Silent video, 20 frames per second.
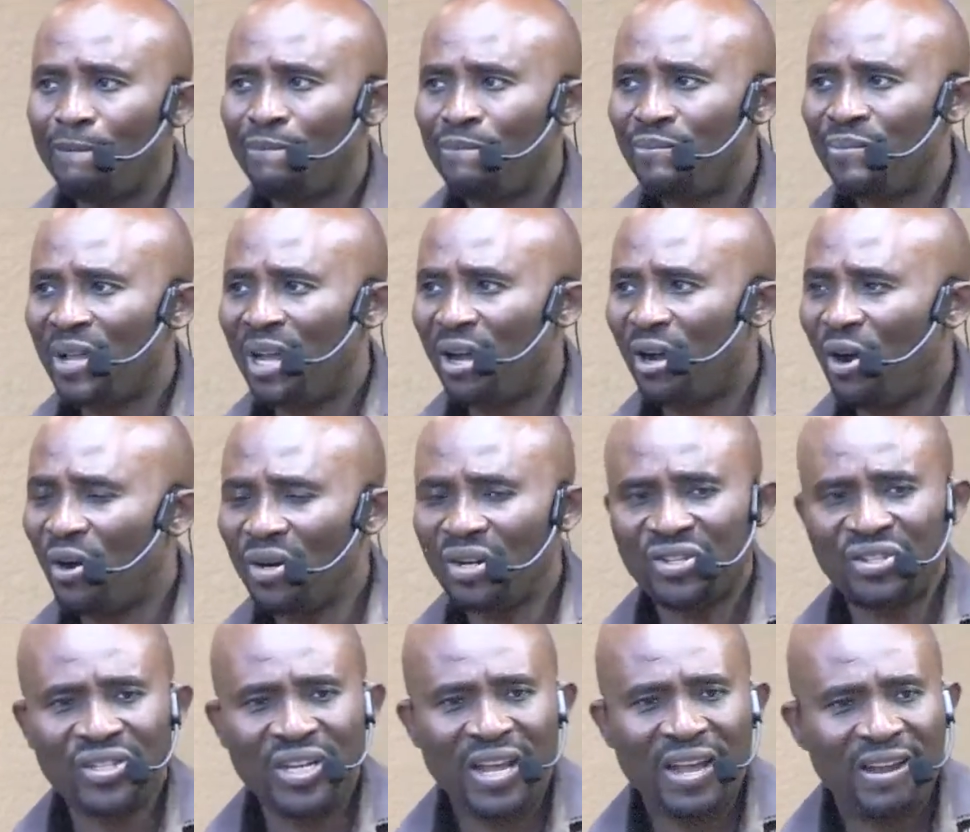Now,
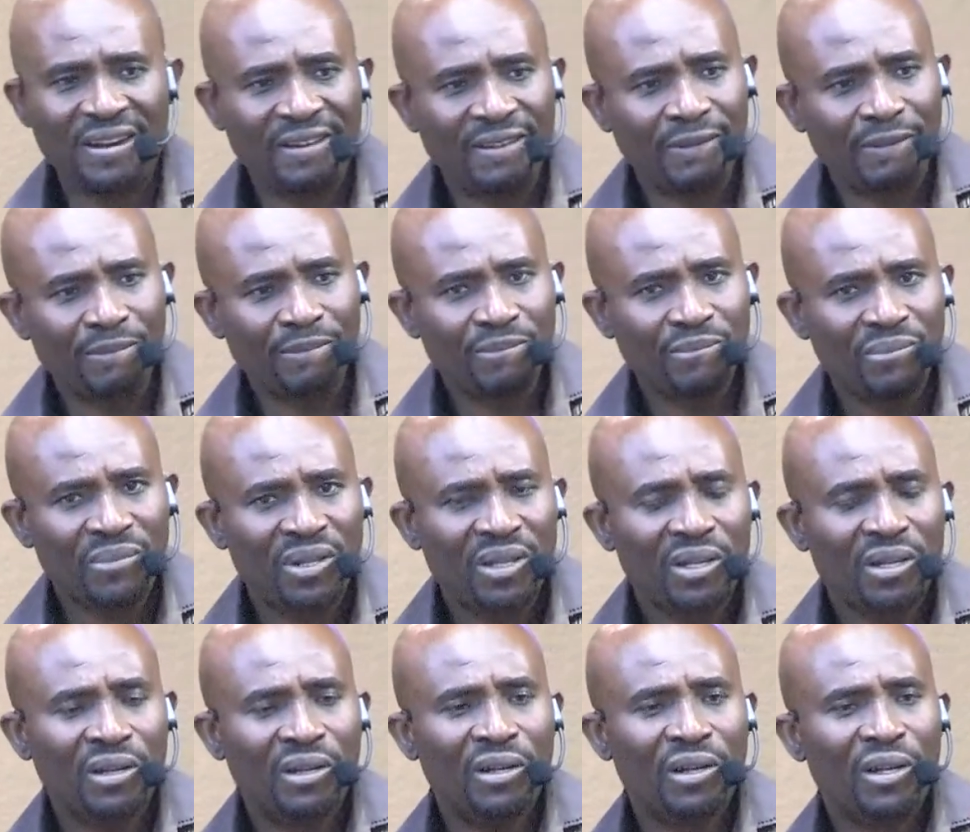understand
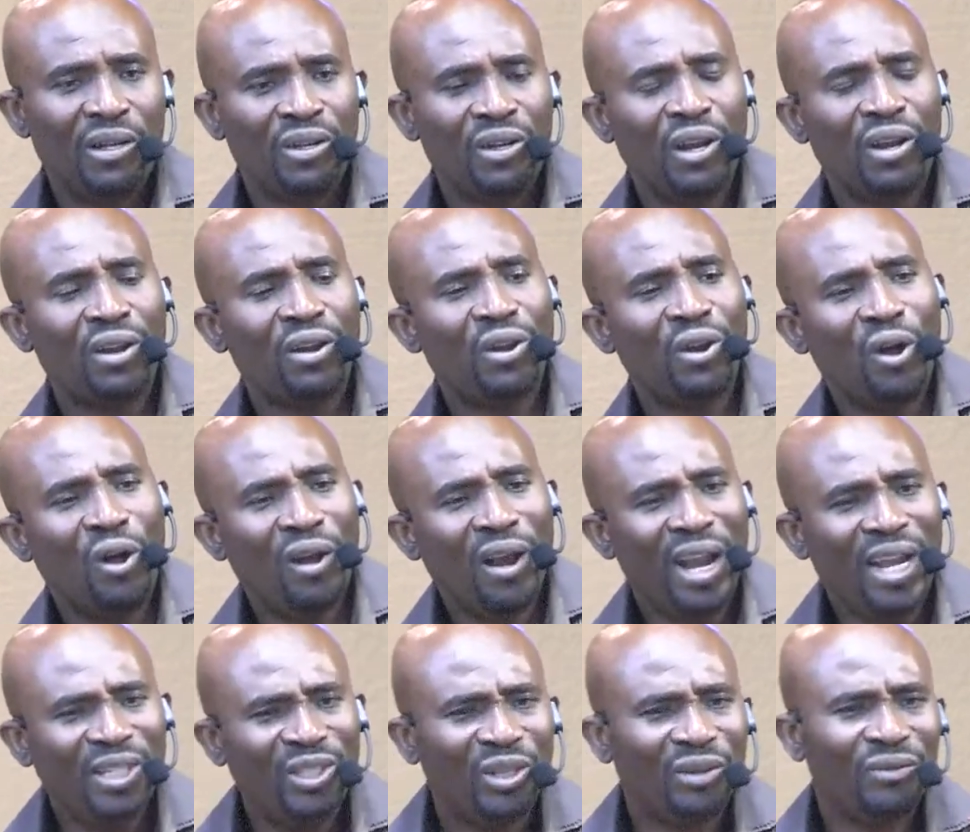the
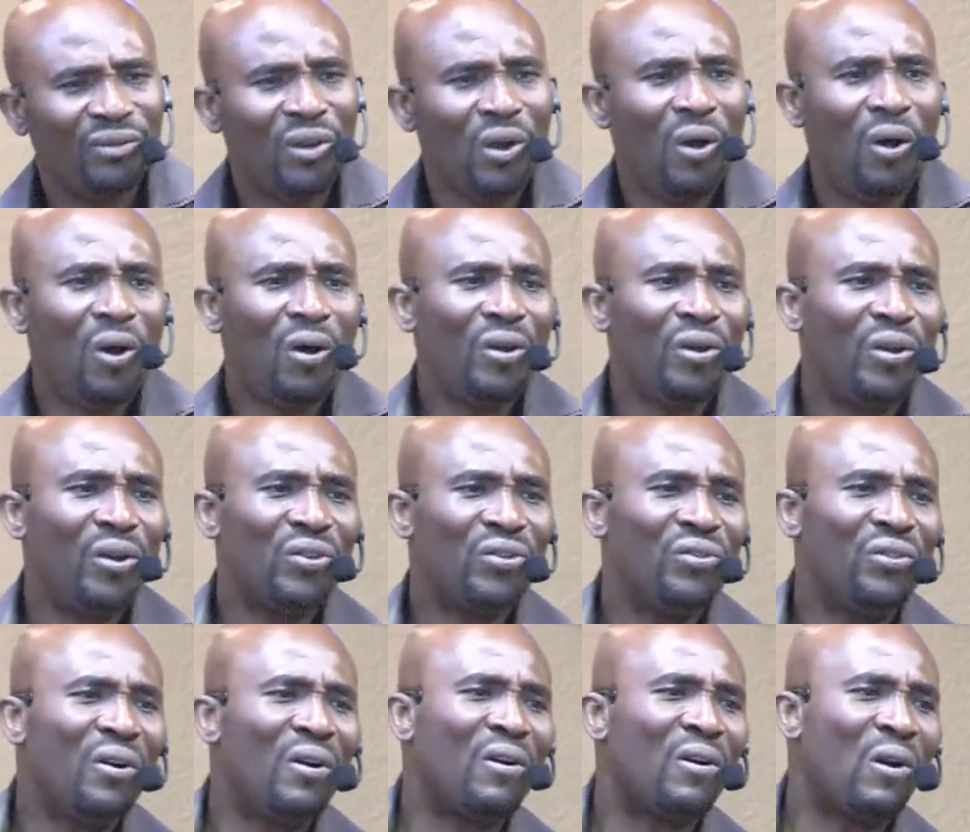knowledge of God does
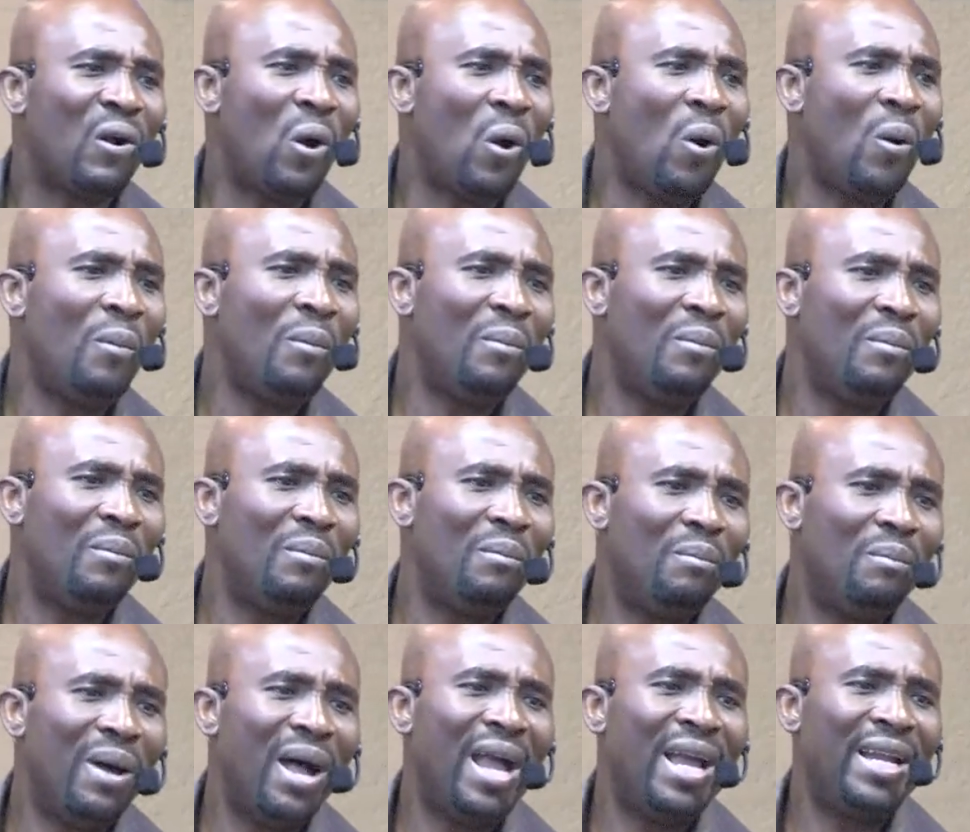not come
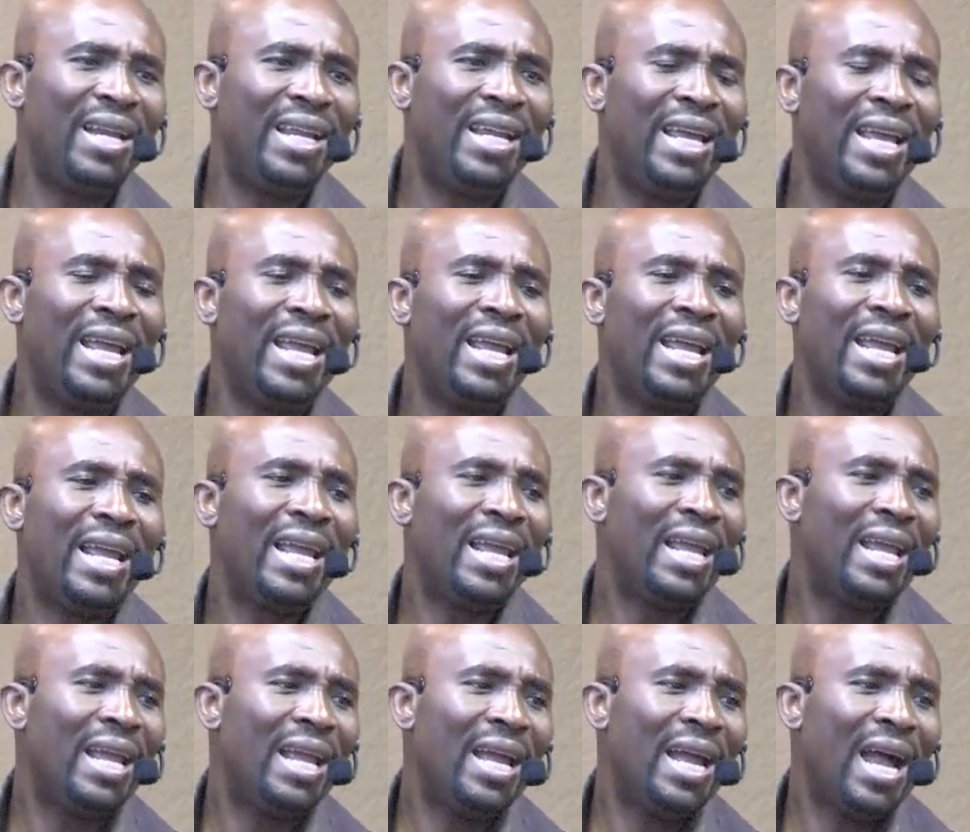by the
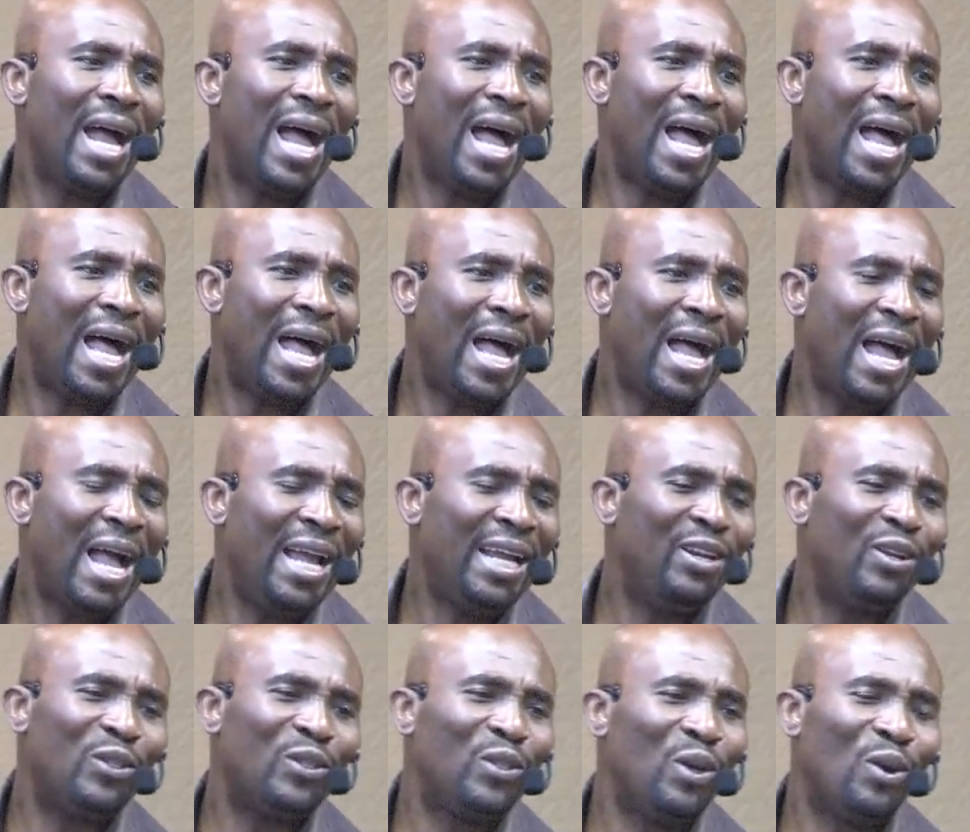uh, it
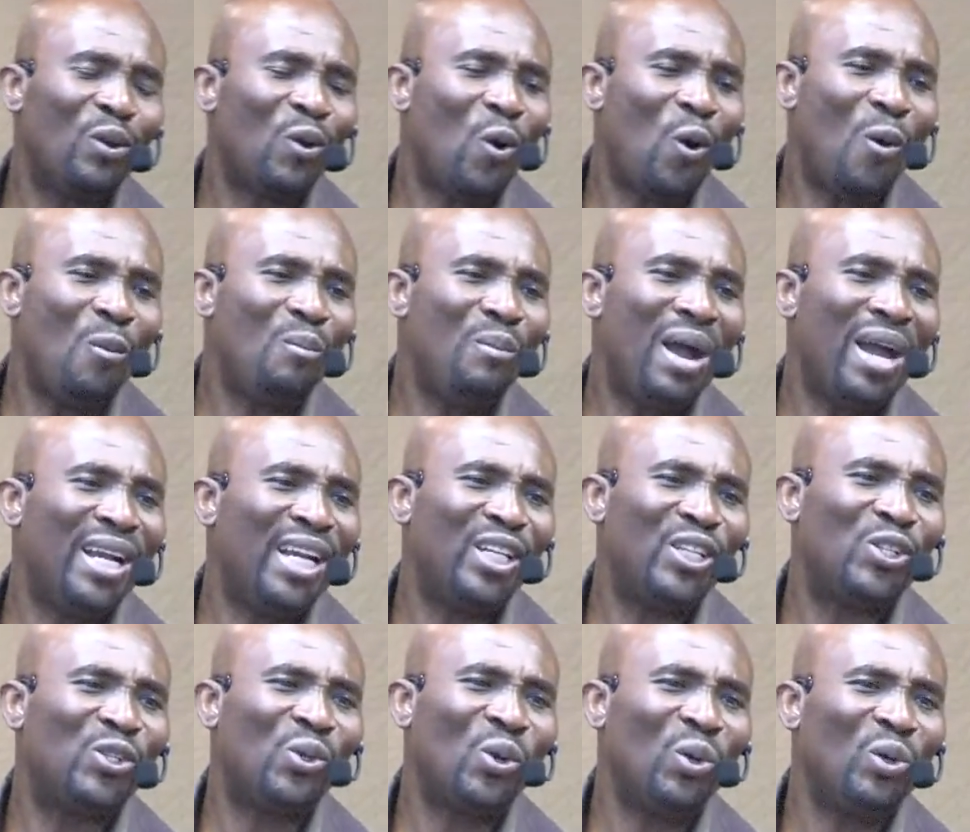does not come by the
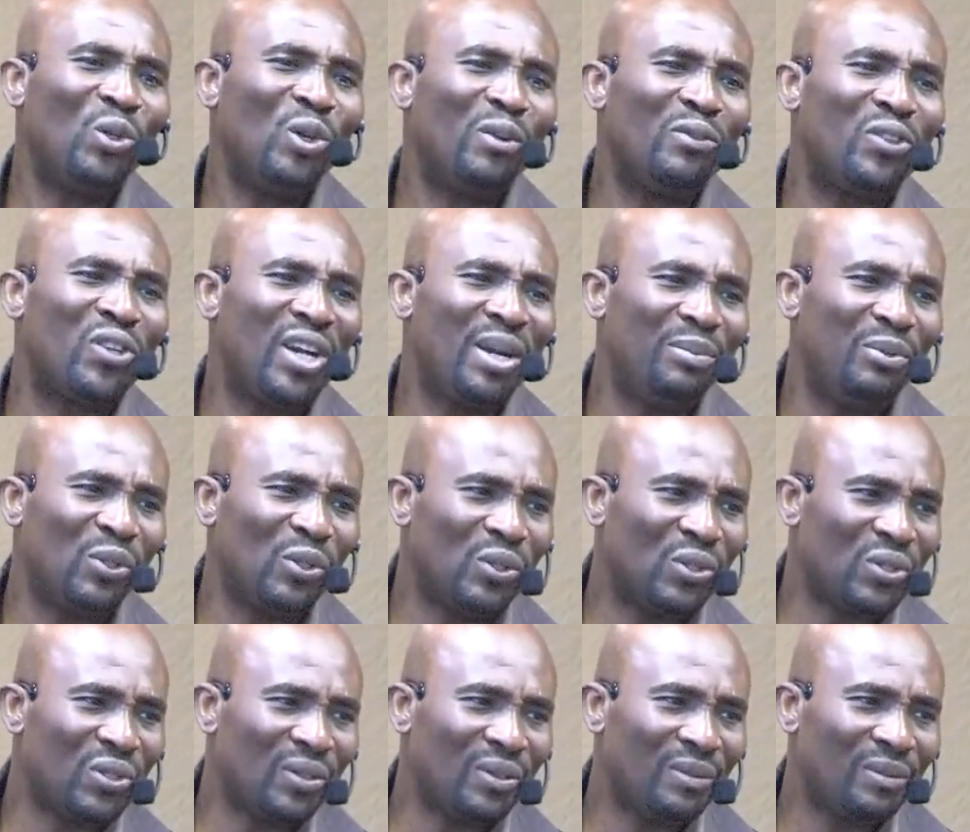study of scriptures.